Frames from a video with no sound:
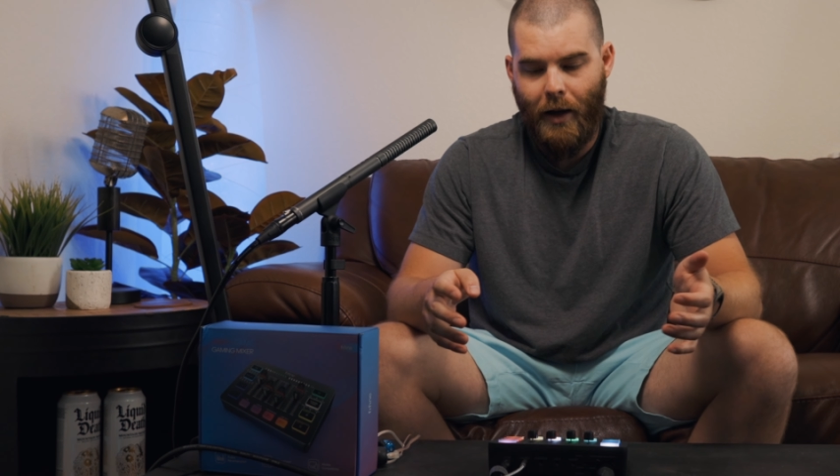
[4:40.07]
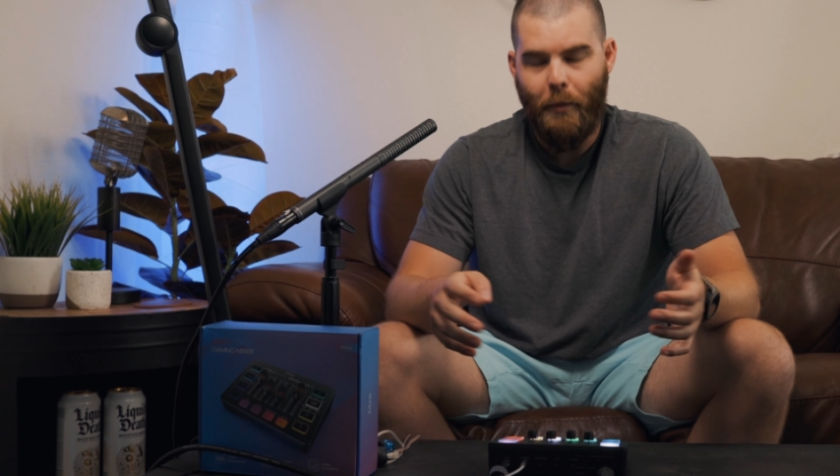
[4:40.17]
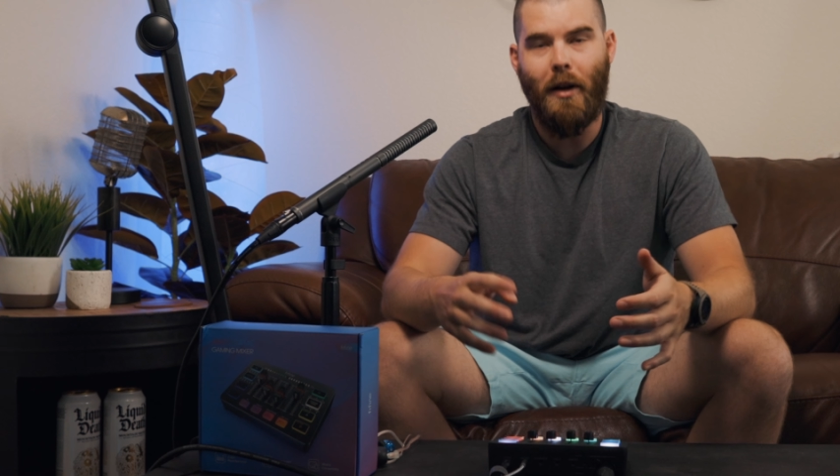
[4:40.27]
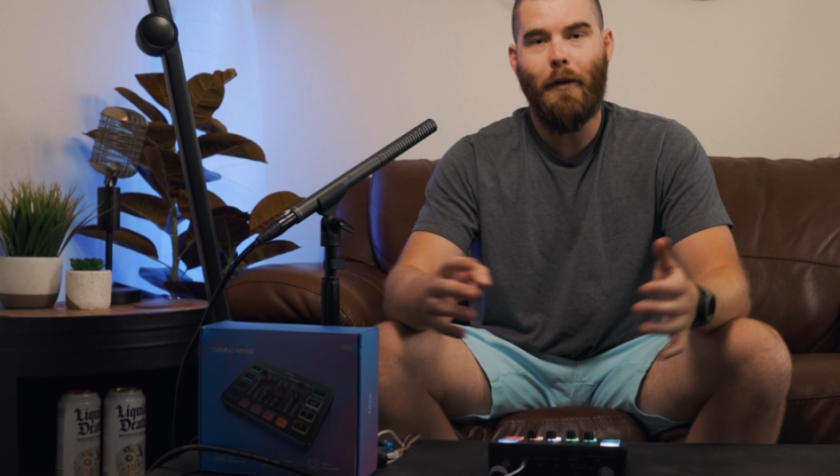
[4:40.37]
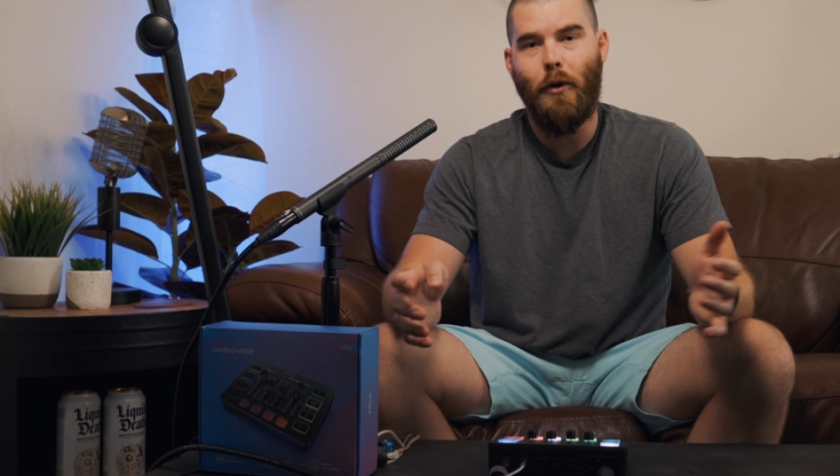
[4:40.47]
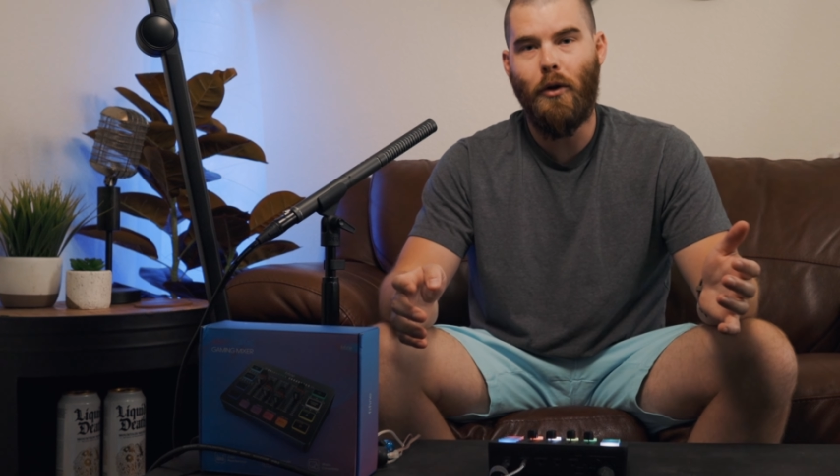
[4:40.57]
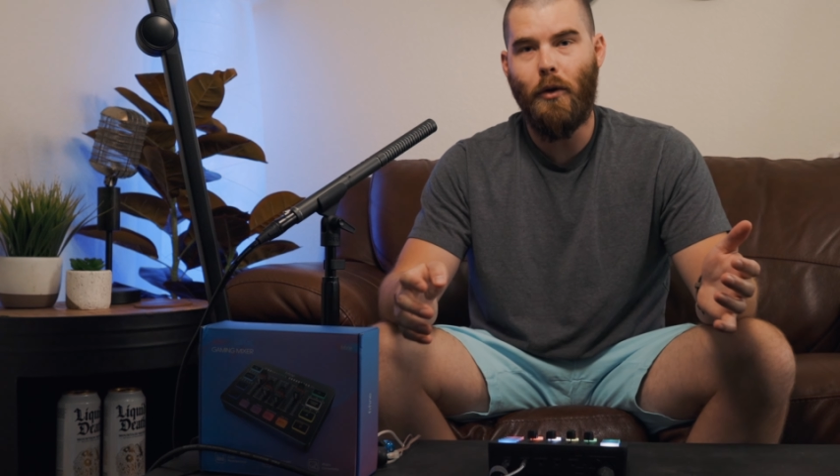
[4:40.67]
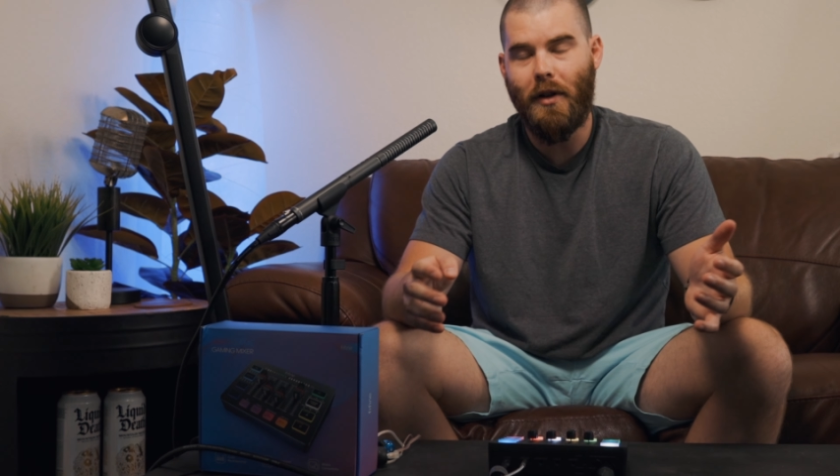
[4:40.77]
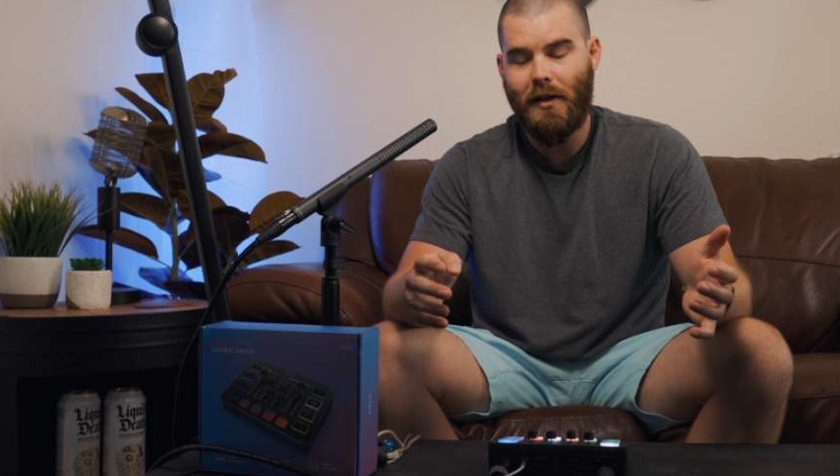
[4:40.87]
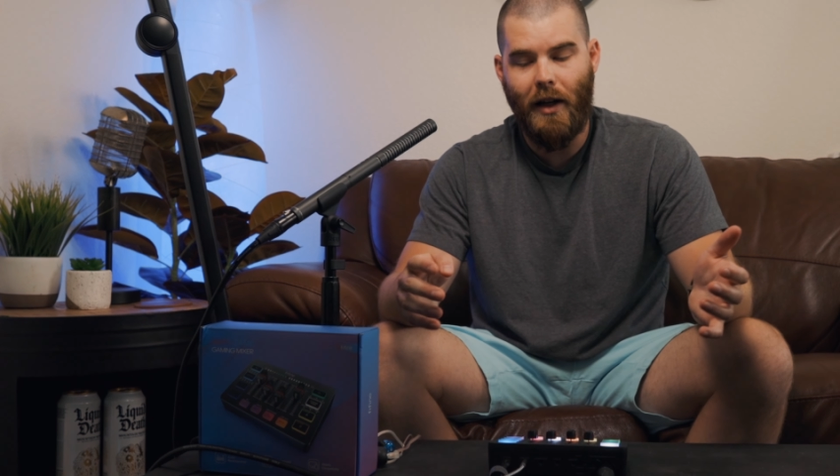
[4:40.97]
but if you
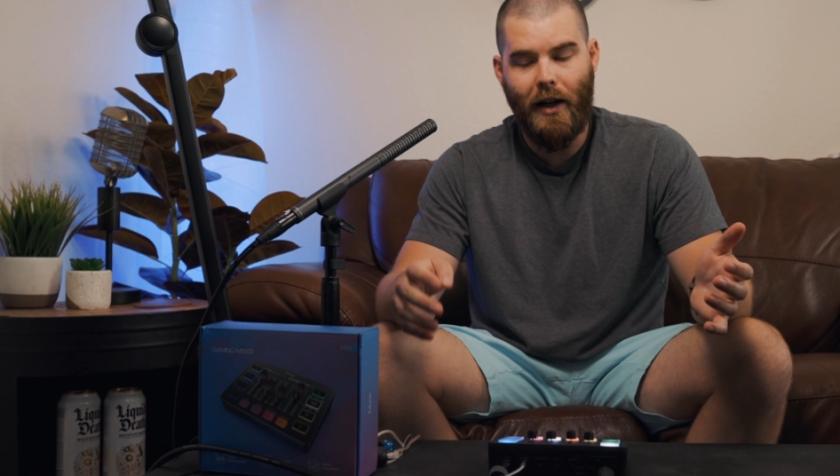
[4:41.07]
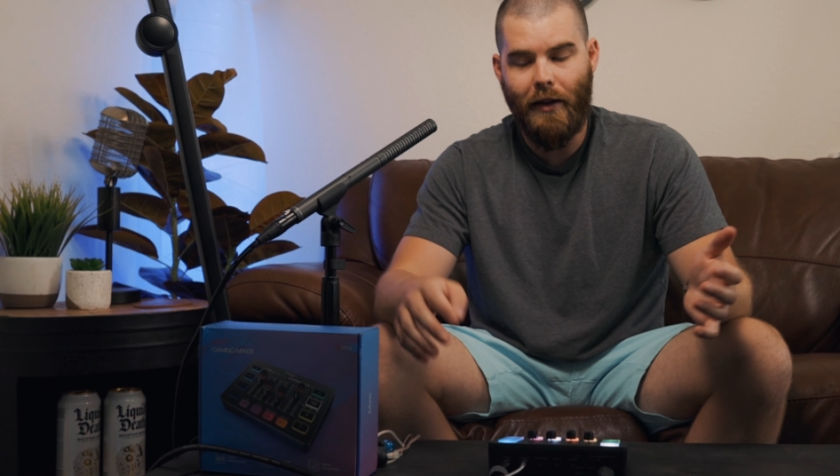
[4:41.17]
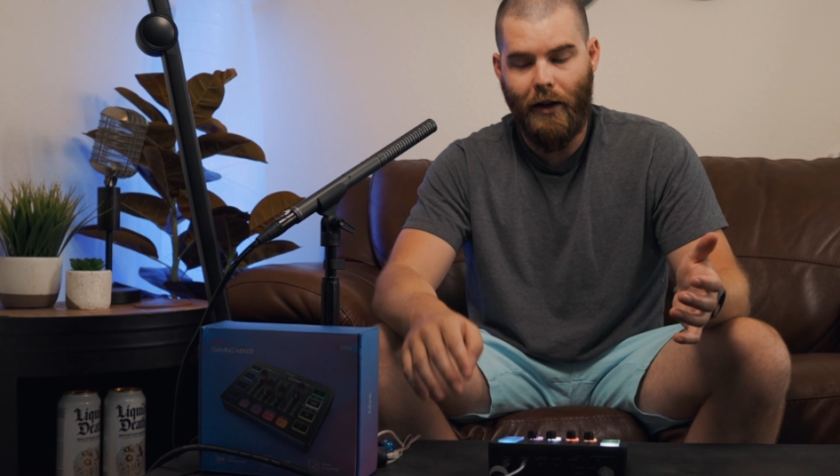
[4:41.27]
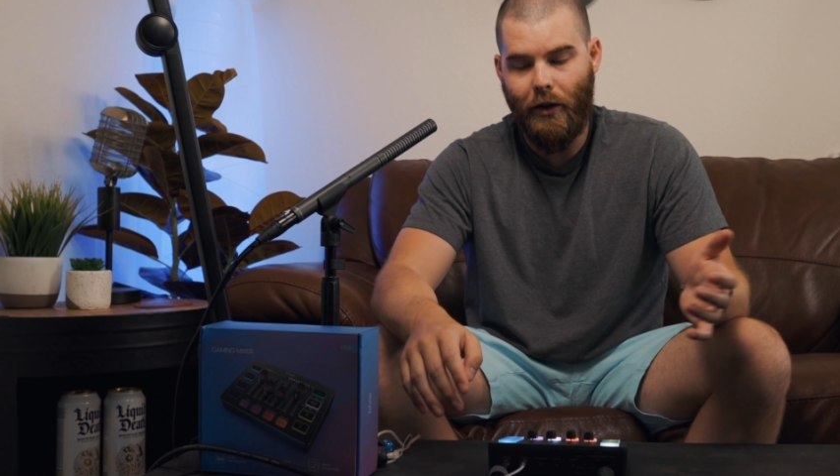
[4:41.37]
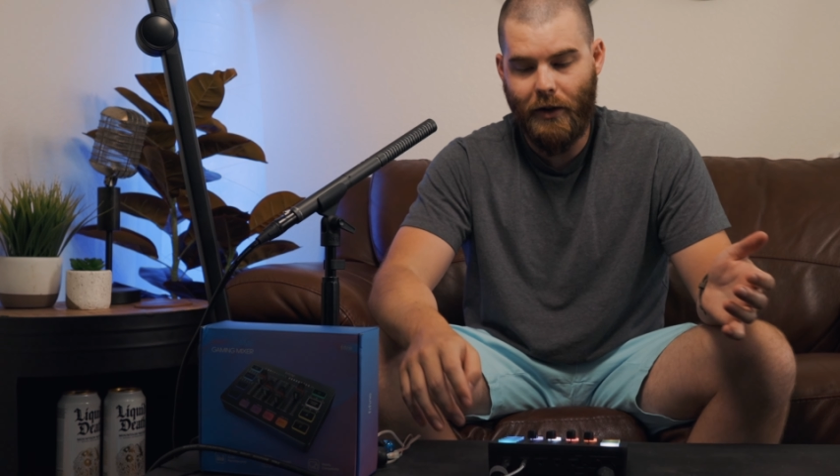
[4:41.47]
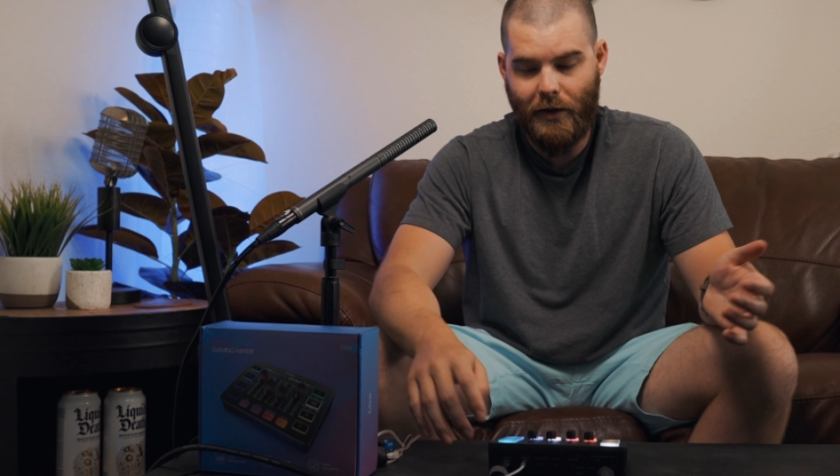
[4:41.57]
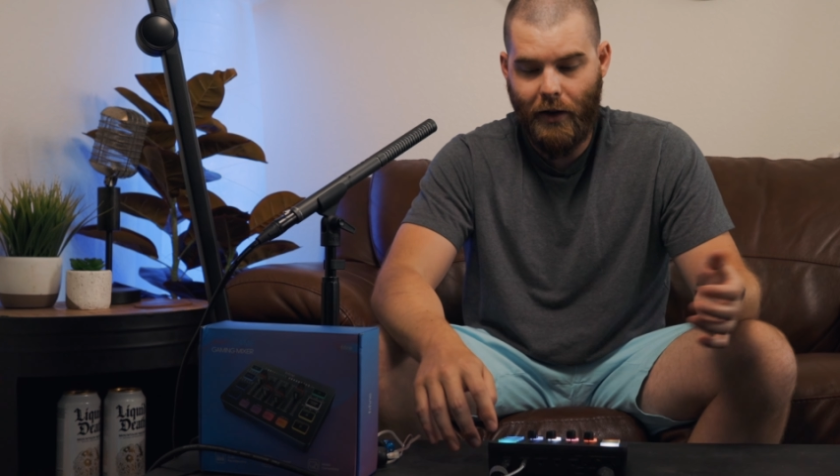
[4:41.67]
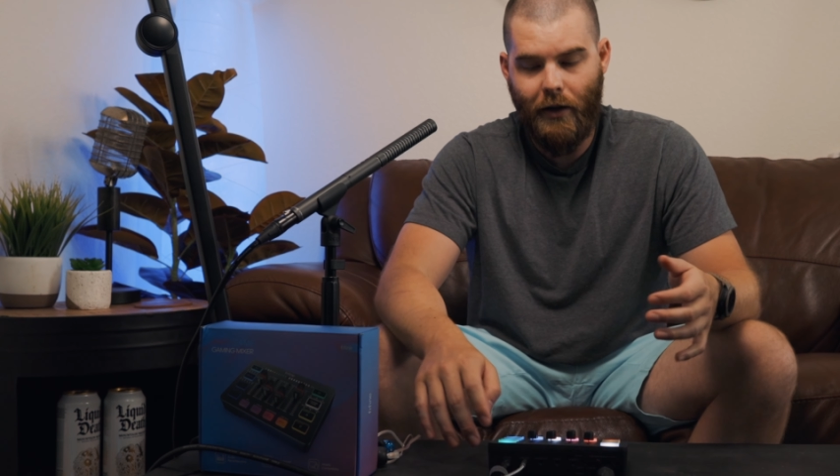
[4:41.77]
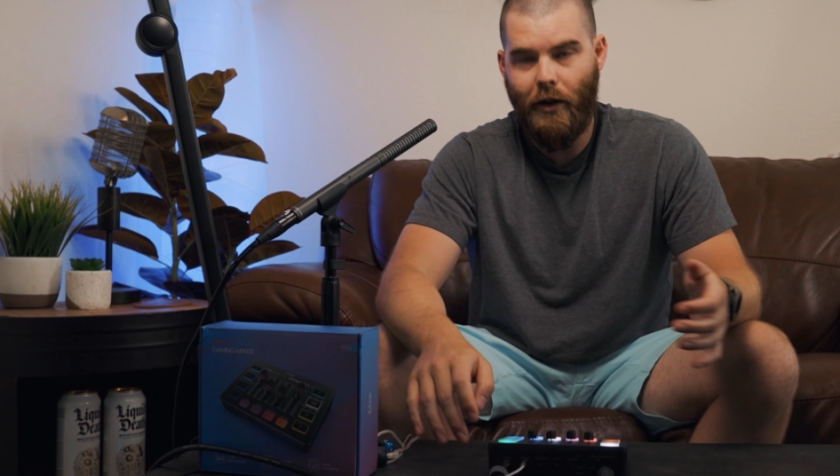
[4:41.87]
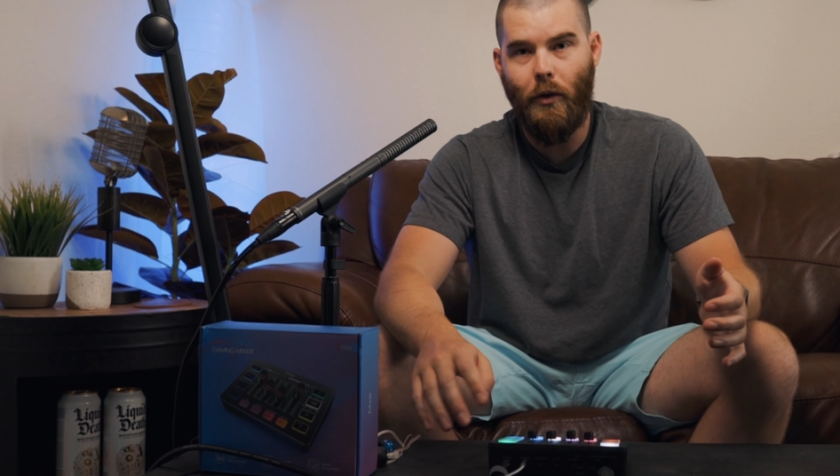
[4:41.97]
do decide that all of a
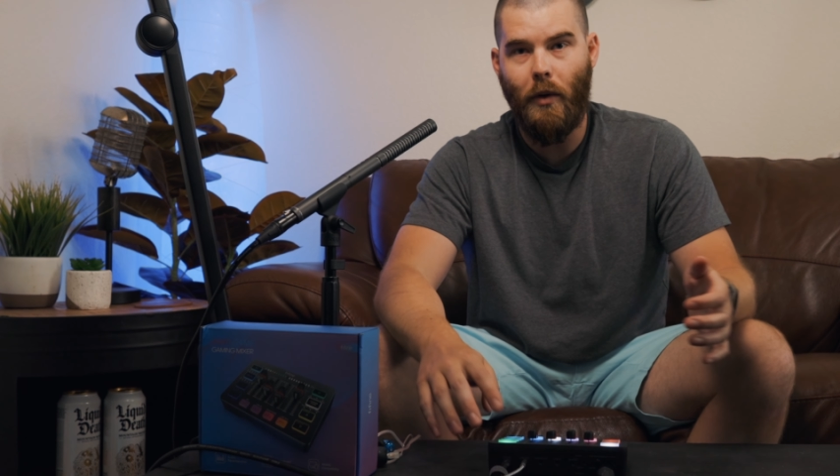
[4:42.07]
sudden you